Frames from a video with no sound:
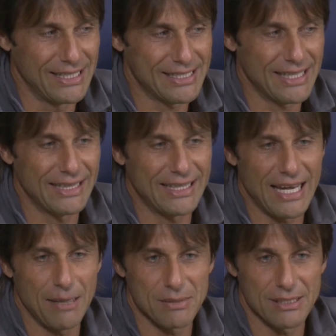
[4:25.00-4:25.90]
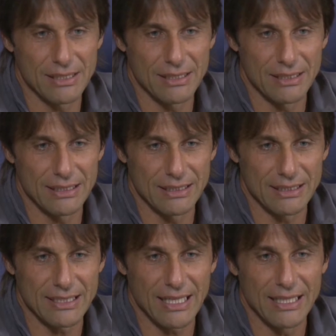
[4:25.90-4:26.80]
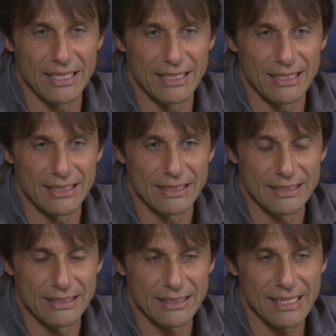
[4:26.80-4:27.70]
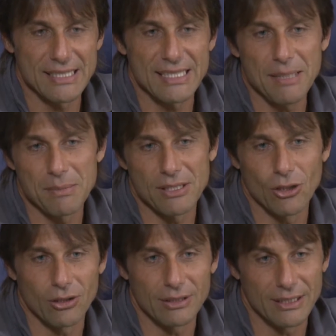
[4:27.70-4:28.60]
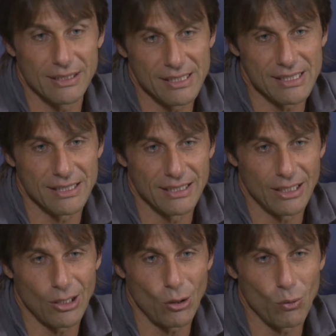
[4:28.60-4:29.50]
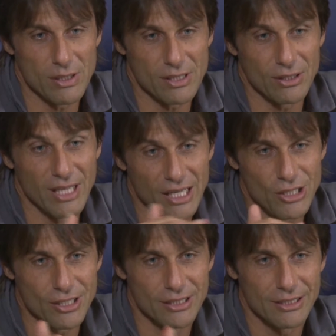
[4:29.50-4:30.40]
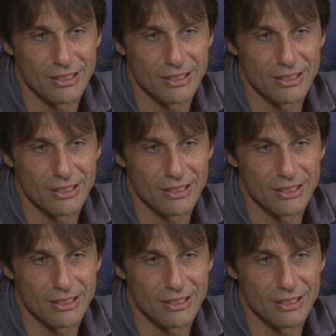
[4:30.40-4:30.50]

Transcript: sometimes can seems no that he's always on the edge